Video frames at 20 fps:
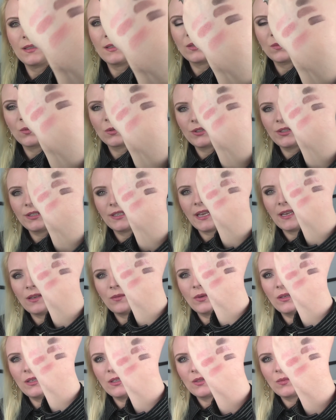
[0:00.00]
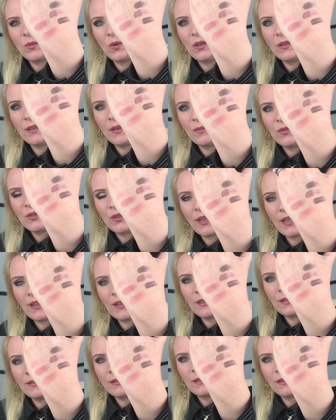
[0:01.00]
this is what you get when you swirl them
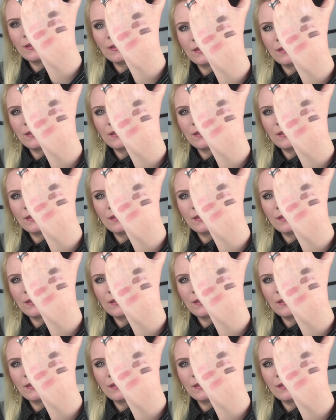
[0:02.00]
together.